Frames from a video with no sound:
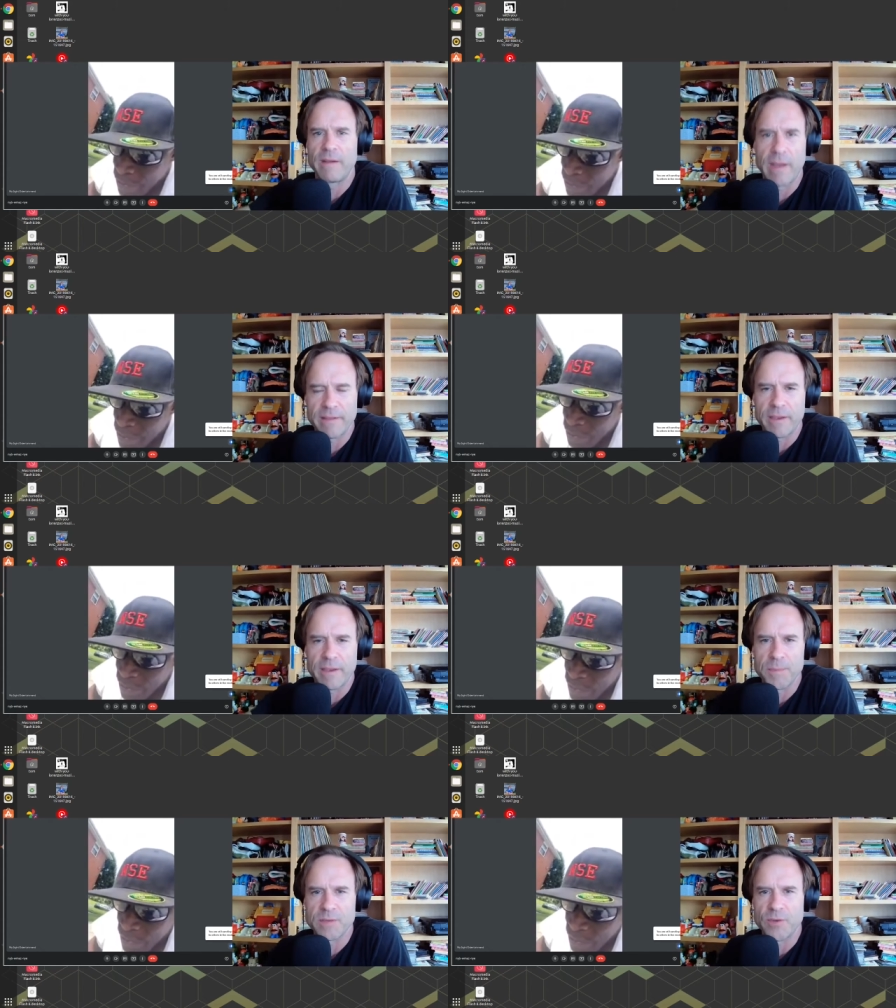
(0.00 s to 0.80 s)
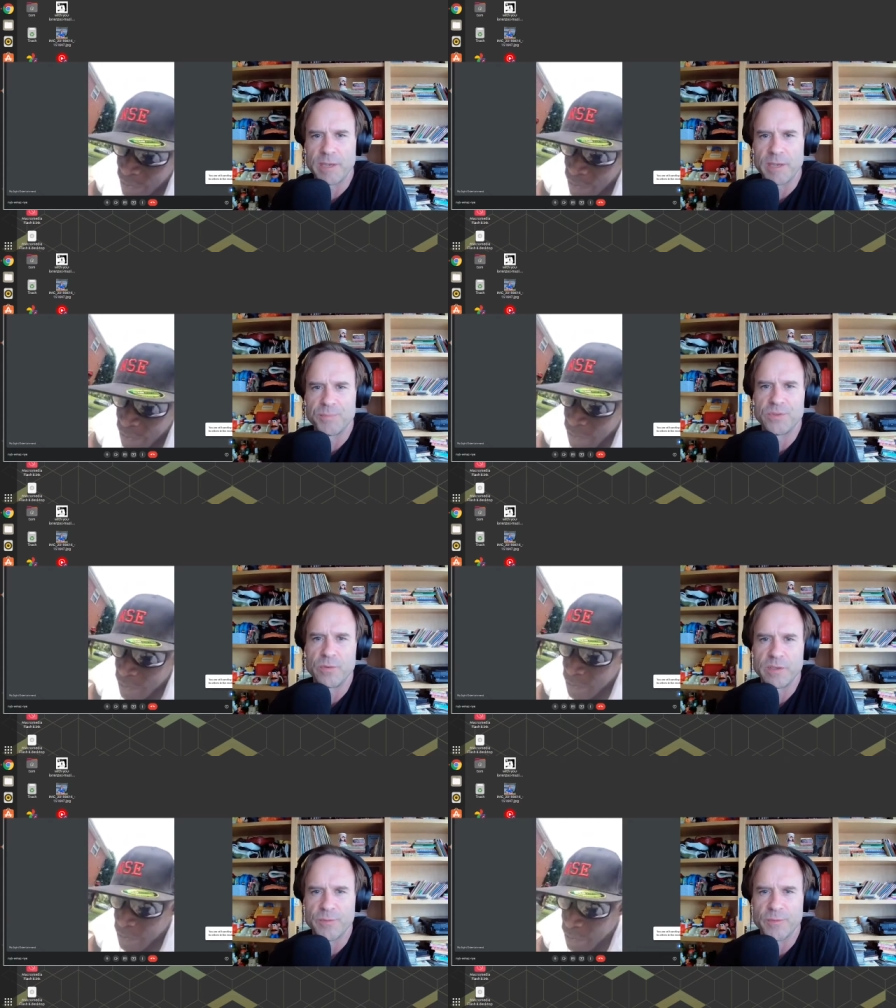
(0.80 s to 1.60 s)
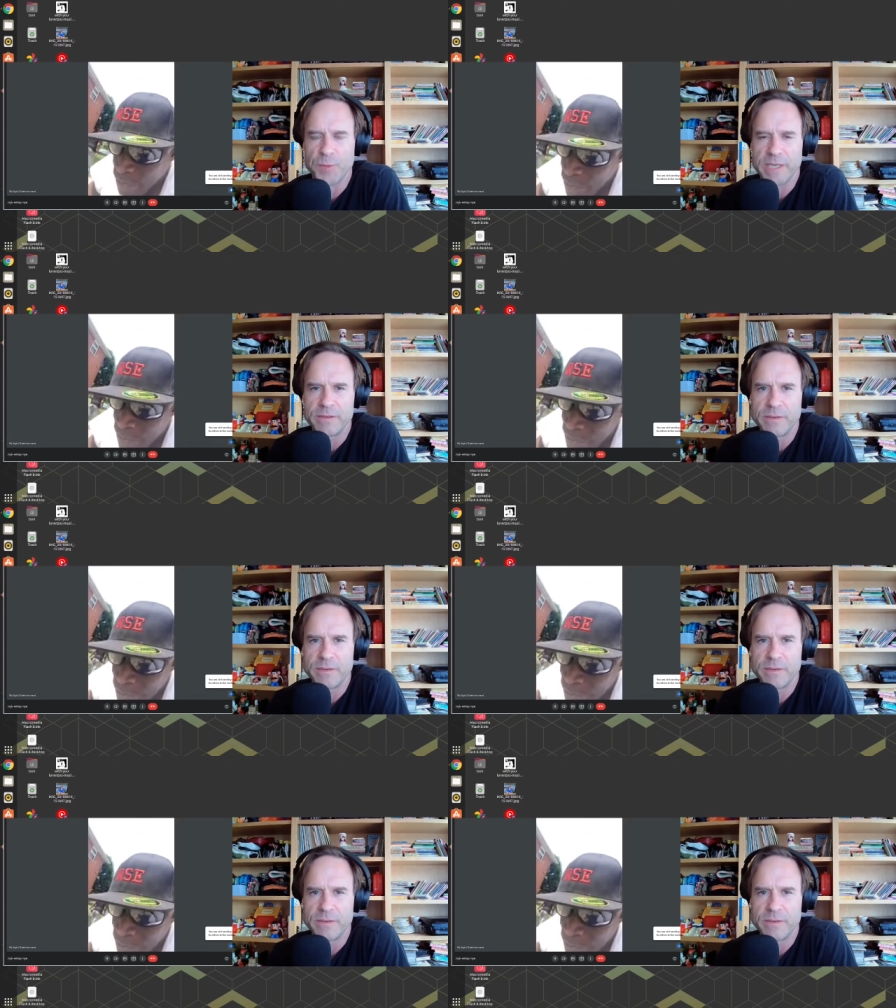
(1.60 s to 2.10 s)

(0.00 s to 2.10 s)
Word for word: I think I'm going to try and pursue this for real.